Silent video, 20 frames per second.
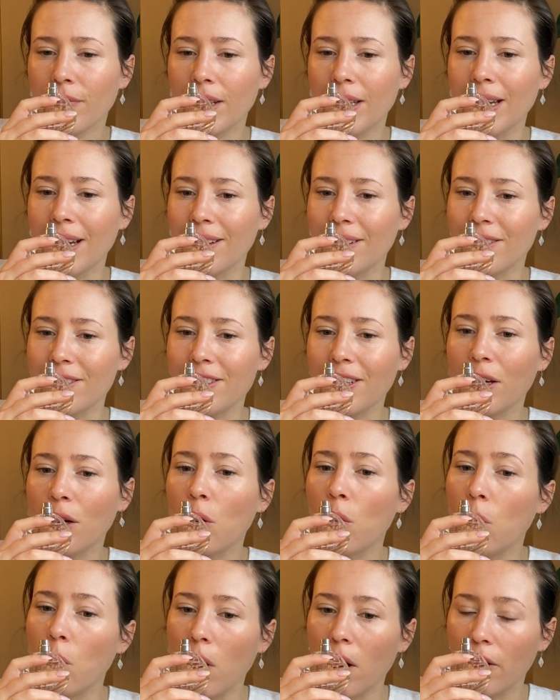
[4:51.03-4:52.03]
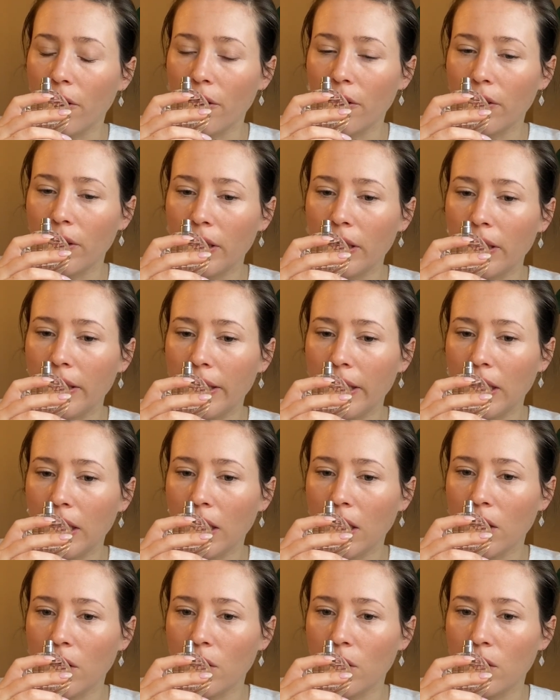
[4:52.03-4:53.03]
Yeah, there's like a water lily
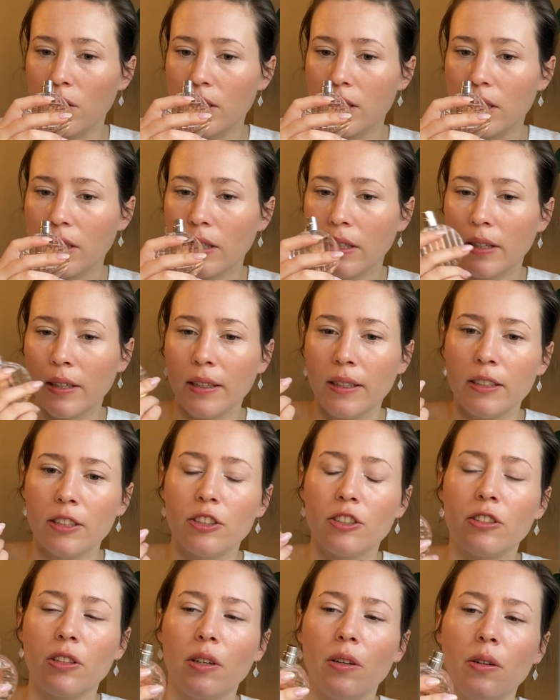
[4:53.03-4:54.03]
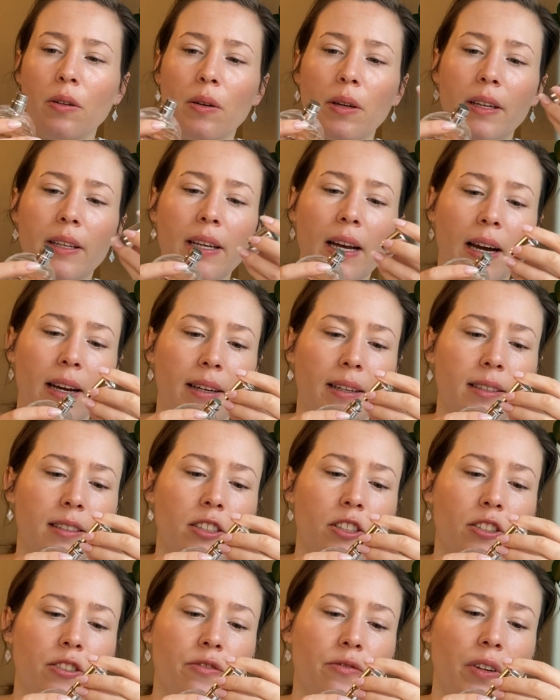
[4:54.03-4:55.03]
note. So yeah, it's
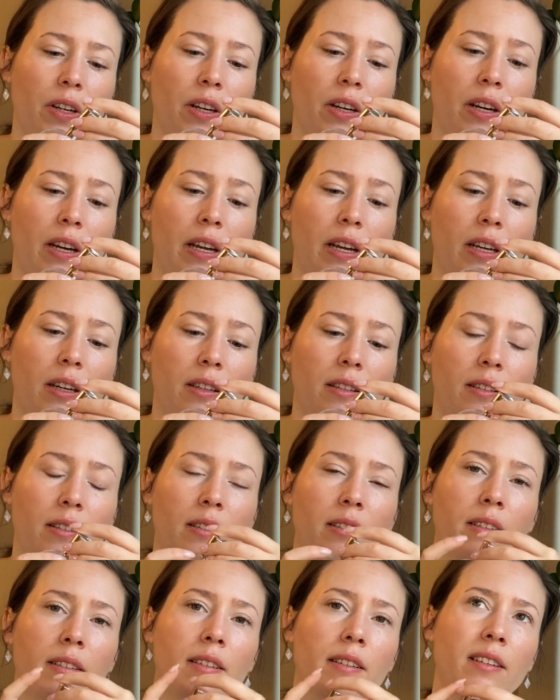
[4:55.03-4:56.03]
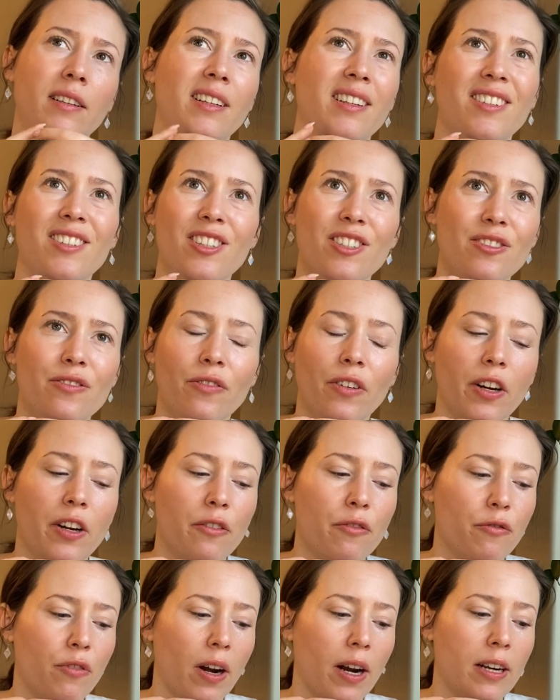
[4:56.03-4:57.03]
just very
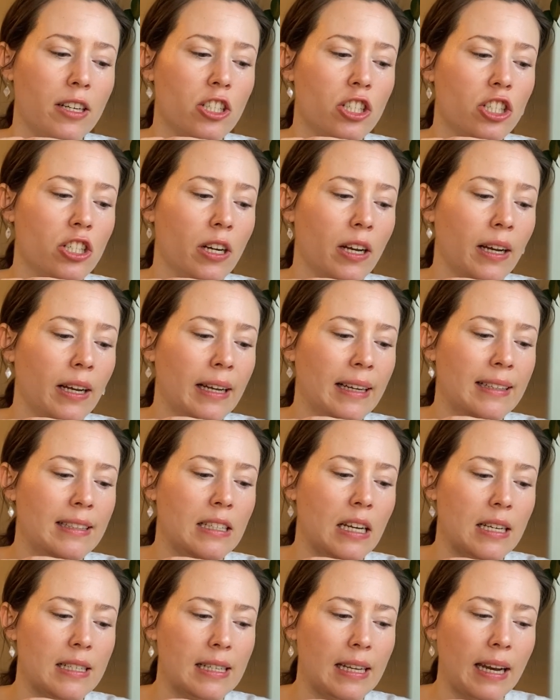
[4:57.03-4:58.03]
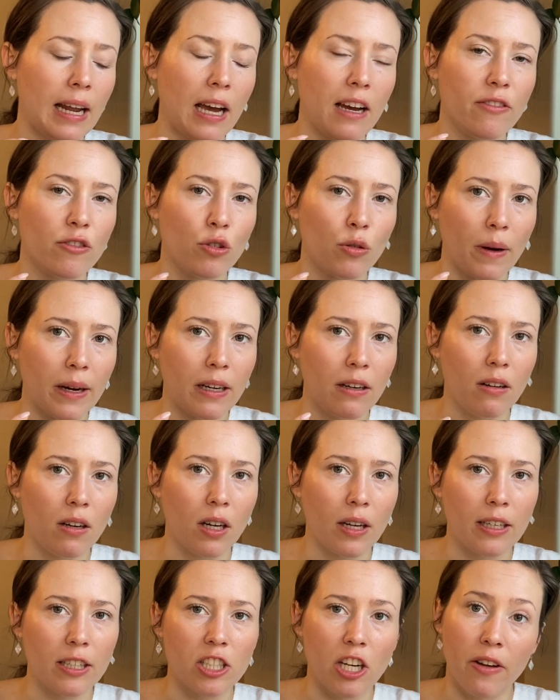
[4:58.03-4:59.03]
fresh. Doesn't have great
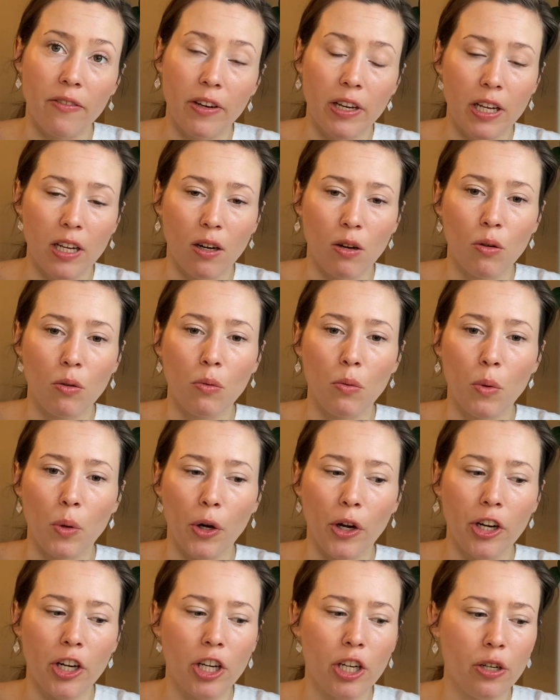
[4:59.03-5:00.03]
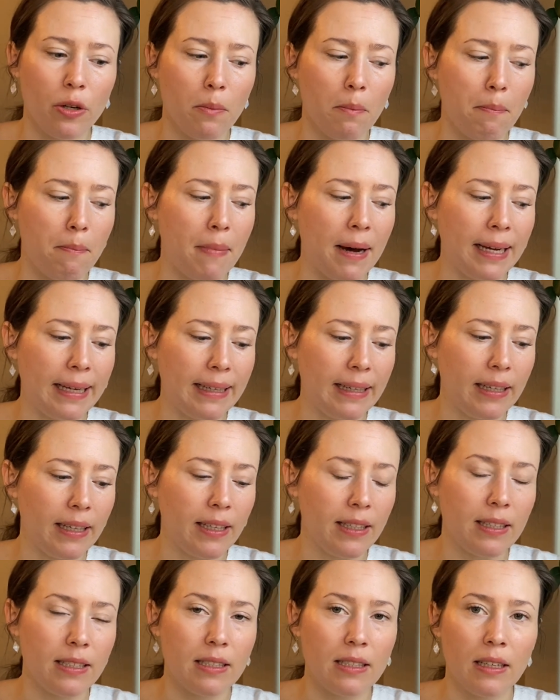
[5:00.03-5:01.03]
longevity, I'll warn you, but
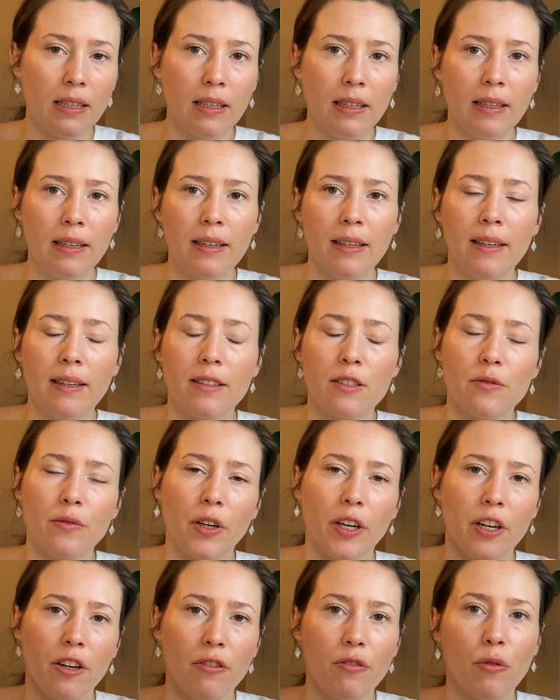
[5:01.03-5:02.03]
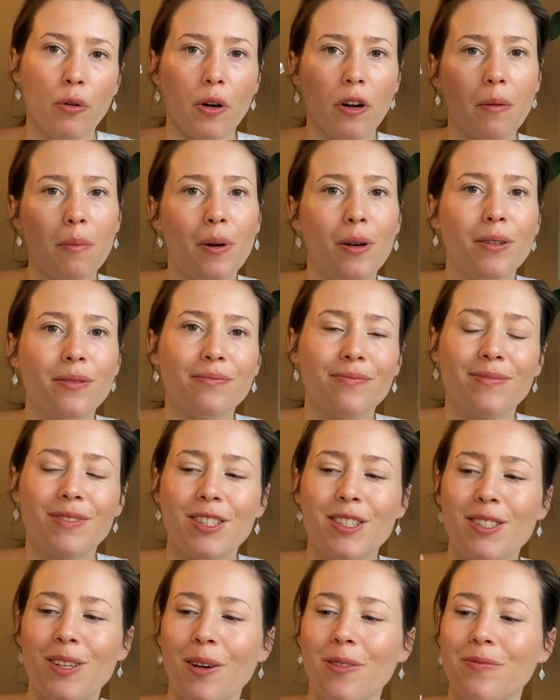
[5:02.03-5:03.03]
it's very affordable.
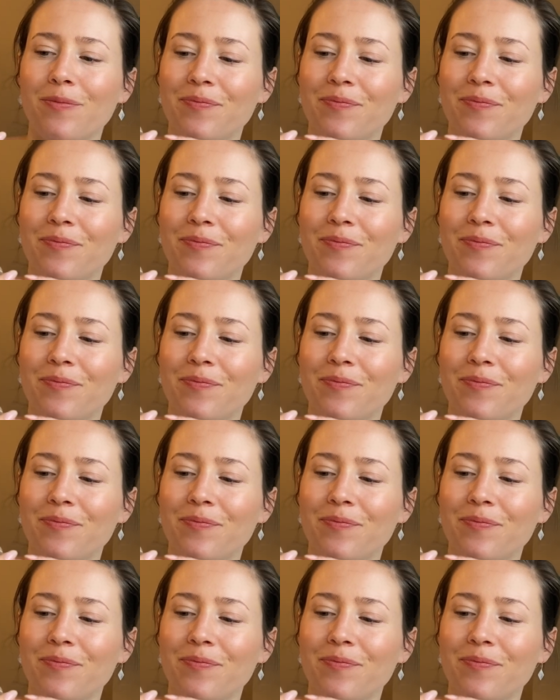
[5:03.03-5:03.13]
So